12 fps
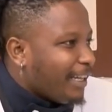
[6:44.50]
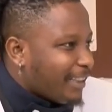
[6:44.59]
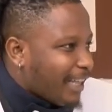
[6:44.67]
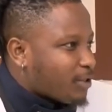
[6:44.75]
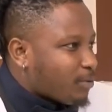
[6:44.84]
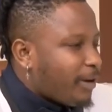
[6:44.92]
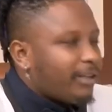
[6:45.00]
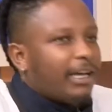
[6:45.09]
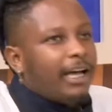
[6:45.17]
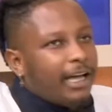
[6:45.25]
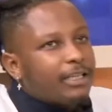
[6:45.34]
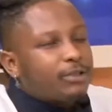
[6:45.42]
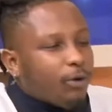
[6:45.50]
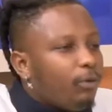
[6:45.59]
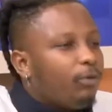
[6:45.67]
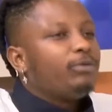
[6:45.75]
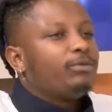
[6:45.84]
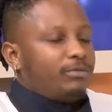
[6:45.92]
That's where,
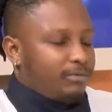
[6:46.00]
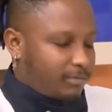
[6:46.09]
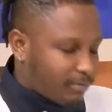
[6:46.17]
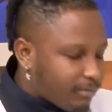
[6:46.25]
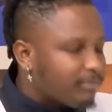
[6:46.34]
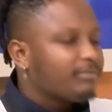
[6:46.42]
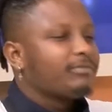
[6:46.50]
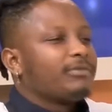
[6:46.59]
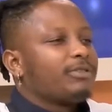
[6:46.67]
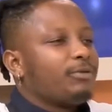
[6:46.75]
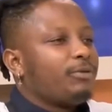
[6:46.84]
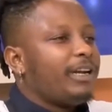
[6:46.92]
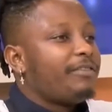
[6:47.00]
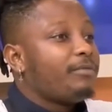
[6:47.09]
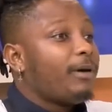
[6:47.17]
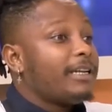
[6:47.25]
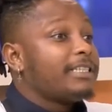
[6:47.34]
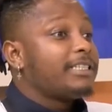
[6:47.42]
so when
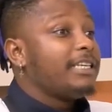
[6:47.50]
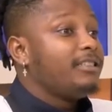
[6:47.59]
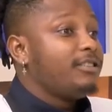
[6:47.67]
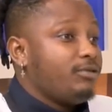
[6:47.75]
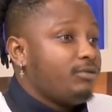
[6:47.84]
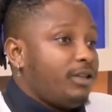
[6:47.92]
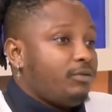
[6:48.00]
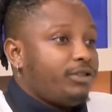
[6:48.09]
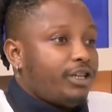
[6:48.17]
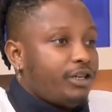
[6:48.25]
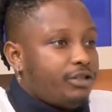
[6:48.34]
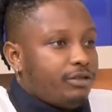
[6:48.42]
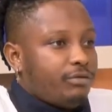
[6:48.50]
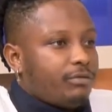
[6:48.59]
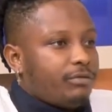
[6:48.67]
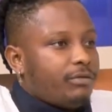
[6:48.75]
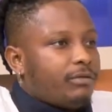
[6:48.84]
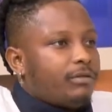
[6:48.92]
everybody sees you, they'll judge you.
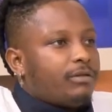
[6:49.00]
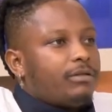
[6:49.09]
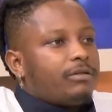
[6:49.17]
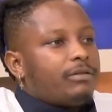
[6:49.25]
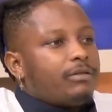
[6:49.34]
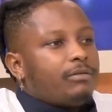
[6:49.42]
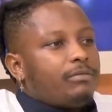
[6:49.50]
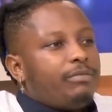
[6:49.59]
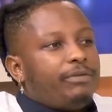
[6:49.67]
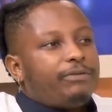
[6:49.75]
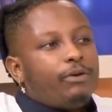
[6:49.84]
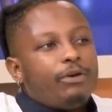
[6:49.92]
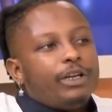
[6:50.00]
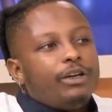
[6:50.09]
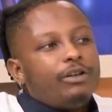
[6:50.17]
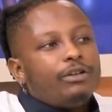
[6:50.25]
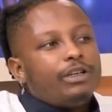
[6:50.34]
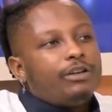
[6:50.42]
Before, they
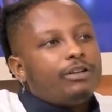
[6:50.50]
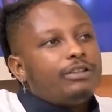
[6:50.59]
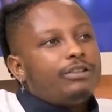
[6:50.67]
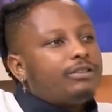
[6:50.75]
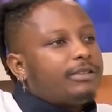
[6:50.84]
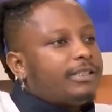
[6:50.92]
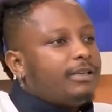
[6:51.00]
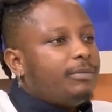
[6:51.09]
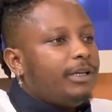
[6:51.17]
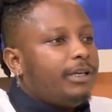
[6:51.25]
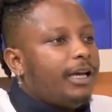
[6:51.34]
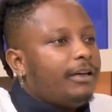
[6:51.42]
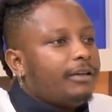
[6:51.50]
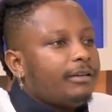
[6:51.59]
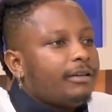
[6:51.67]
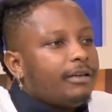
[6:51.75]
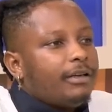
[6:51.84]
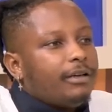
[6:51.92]
don't used to see me, on
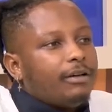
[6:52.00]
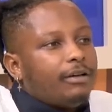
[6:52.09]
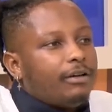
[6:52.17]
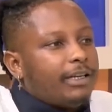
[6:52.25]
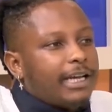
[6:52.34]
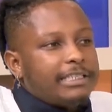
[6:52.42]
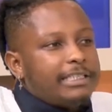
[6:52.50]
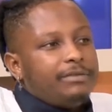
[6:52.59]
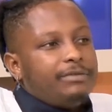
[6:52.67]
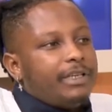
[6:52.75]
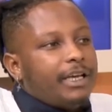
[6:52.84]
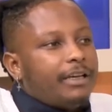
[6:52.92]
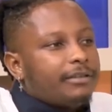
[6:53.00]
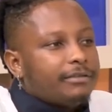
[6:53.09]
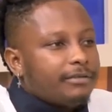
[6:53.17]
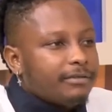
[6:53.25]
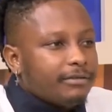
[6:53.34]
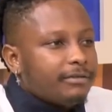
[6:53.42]
their TV,
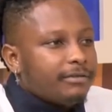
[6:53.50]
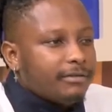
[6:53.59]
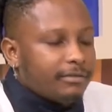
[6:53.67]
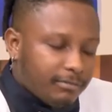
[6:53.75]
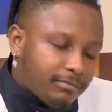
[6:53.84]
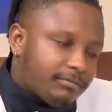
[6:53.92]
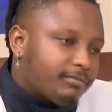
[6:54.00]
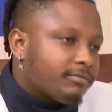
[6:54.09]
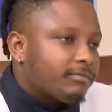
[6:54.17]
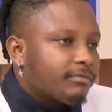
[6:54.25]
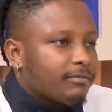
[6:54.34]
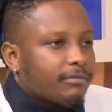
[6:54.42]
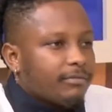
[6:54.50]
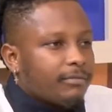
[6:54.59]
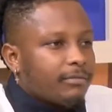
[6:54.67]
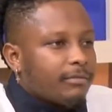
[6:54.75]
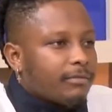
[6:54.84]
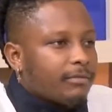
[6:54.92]
Mm-hmm.
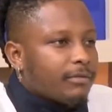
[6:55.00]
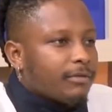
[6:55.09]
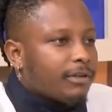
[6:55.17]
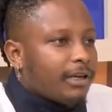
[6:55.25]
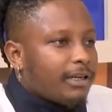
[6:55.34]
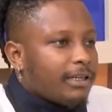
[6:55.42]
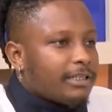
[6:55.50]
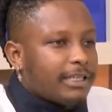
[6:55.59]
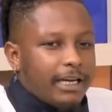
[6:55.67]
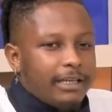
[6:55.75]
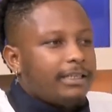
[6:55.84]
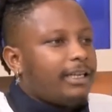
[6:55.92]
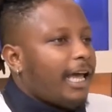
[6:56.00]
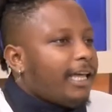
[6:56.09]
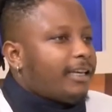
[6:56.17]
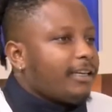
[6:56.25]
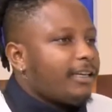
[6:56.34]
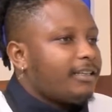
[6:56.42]
And it's getting
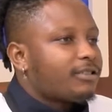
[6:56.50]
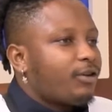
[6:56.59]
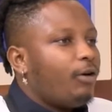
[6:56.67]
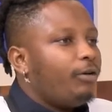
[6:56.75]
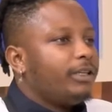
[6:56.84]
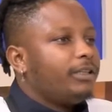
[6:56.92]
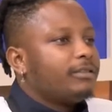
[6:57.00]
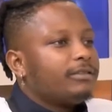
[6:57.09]
like, it's going.